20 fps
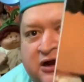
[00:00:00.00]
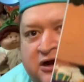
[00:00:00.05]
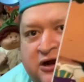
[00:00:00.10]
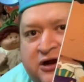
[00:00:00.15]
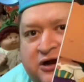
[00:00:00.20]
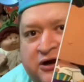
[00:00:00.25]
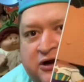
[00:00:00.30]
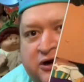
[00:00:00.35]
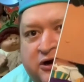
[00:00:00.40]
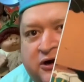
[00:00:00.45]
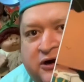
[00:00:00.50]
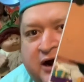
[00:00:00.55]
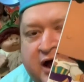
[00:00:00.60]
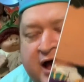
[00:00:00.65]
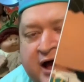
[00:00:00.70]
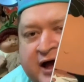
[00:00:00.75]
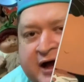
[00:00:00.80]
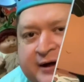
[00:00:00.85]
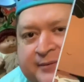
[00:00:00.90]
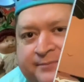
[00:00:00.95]
her
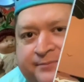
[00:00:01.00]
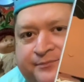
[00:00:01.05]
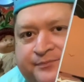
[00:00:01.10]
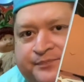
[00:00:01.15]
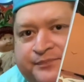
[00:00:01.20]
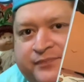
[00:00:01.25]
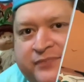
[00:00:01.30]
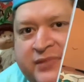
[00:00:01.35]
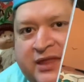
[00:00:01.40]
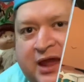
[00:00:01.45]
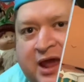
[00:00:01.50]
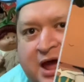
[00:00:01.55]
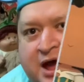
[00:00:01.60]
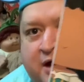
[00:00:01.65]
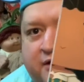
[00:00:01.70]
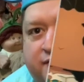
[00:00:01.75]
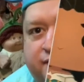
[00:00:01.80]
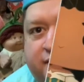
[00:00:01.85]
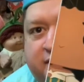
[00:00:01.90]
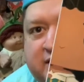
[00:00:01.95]
um,
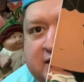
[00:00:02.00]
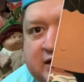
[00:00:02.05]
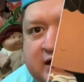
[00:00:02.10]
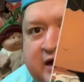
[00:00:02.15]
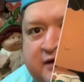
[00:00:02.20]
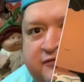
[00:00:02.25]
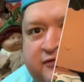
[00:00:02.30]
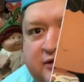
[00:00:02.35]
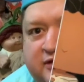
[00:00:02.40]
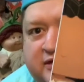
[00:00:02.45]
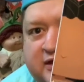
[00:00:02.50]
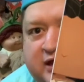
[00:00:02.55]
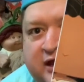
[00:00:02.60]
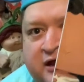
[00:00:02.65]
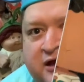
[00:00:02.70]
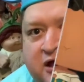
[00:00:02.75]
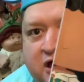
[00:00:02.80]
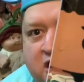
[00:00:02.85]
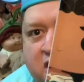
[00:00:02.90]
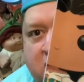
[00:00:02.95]
outfit and
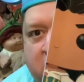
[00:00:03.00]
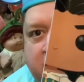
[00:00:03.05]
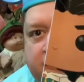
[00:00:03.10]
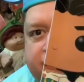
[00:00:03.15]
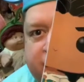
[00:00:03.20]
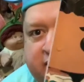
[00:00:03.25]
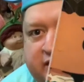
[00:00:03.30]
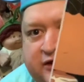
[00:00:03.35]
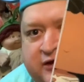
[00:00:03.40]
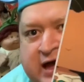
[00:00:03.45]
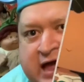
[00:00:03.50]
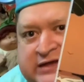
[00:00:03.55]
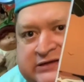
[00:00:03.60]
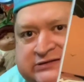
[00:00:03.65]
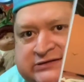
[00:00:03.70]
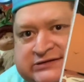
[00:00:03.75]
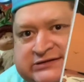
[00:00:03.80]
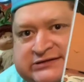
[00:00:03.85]
everything. Hopefully you guys could